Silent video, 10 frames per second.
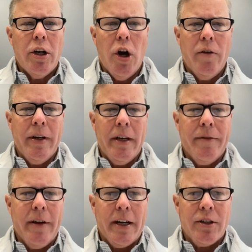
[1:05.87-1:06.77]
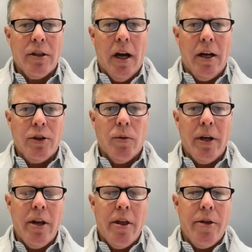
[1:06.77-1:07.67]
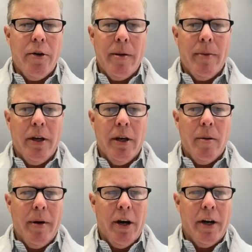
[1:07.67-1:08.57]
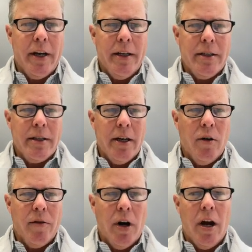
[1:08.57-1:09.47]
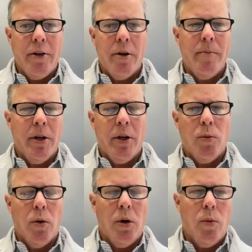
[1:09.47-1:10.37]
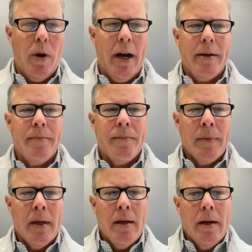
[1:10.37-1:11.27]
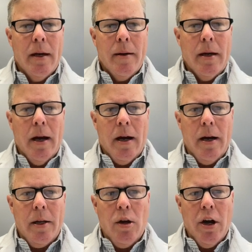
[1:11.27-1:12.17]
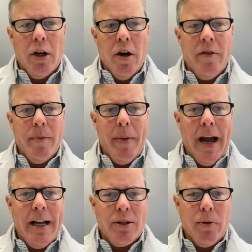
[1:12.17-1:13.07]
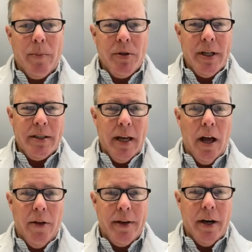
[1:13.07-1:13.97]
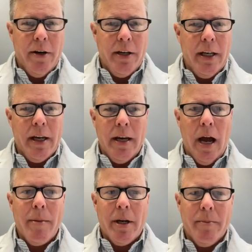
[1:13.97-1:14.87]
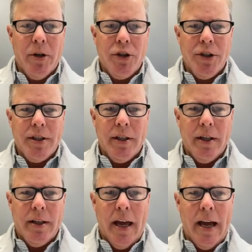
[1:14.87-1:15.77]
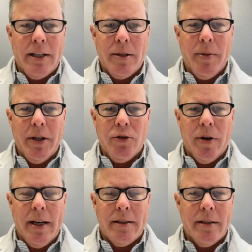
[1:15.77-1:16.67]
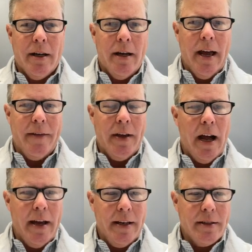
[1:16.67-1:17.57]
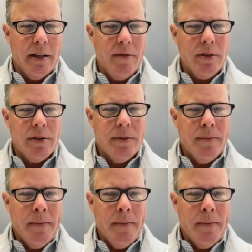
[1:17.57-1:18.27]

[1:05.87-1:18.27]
COVID affects 20 to 30 million Americans and over 100 million worldwide. Long COVID PASC represents a healthcare and economic emergency that has to be addressed at the highest levels.